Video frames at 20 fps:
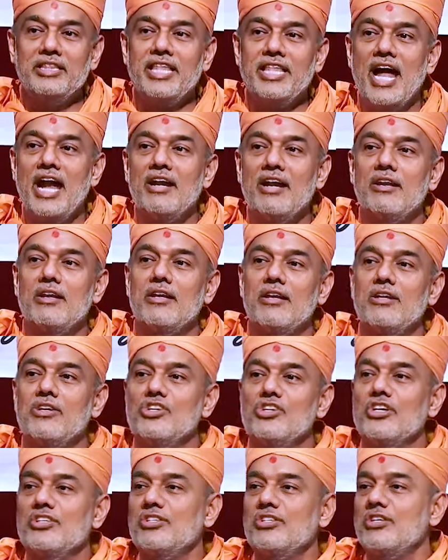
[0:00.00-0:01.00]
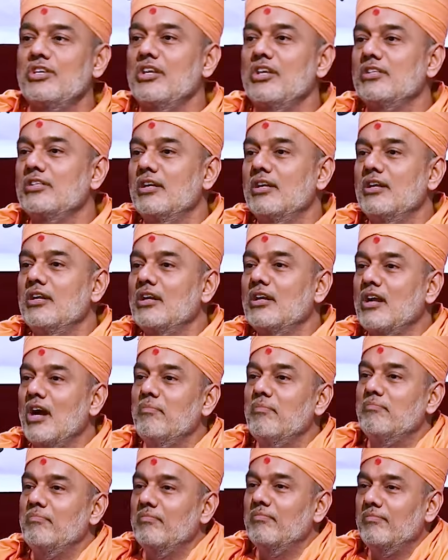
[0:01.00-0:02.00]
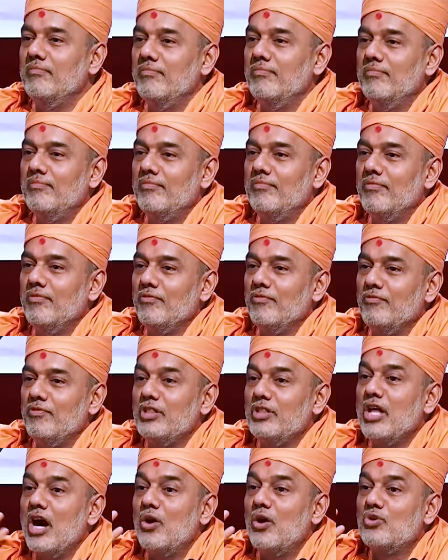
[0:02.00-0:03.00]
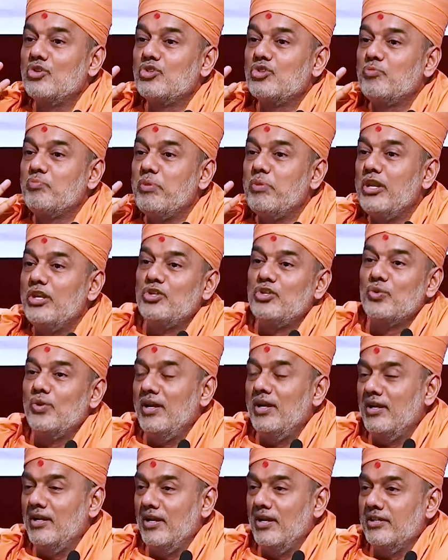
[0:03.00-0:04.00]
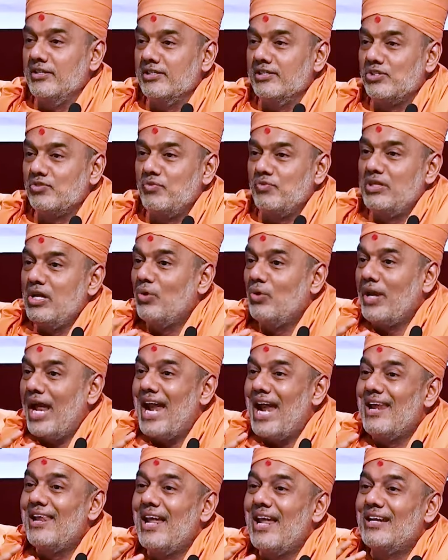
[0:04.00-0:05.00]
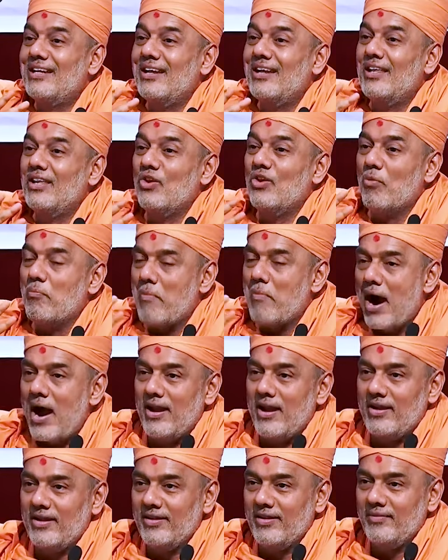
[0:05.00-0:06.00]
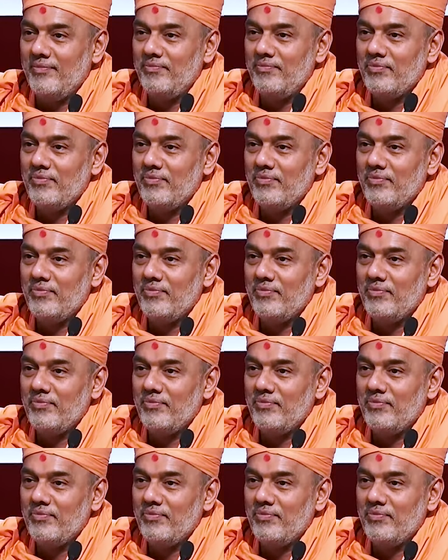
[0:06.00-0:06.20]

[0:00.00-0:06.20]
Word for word: That just doesn't come without spiritual intelligence, without enlightening your mind.